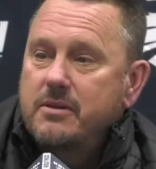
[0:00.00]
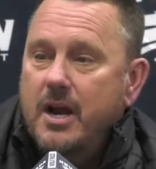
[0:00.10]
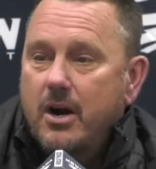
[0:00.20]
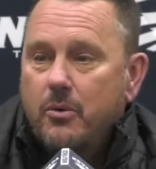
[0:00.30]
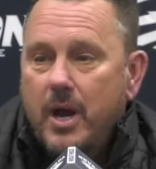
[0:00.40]

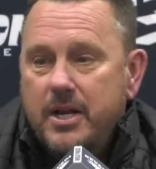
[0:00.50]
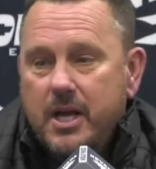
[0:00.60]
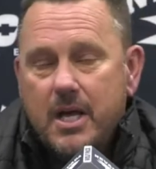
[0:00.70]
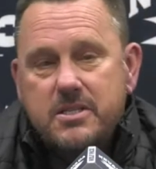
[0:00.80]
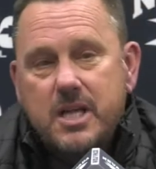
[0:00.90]
the air raid.
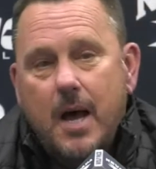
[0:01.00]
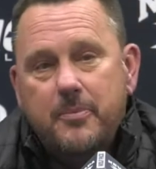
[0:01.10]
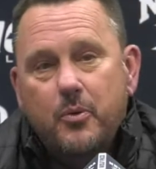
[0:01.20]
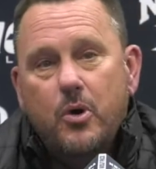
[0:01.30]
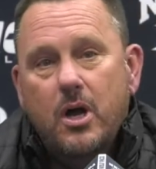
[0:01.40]
You got to
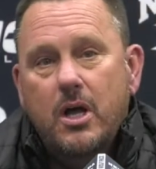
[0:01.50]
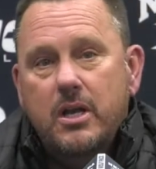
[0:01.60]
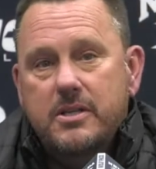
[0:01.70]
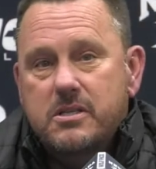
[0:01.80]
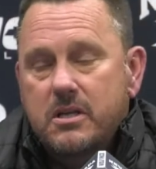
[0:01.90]
stop the
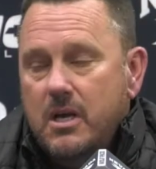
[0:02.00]
run.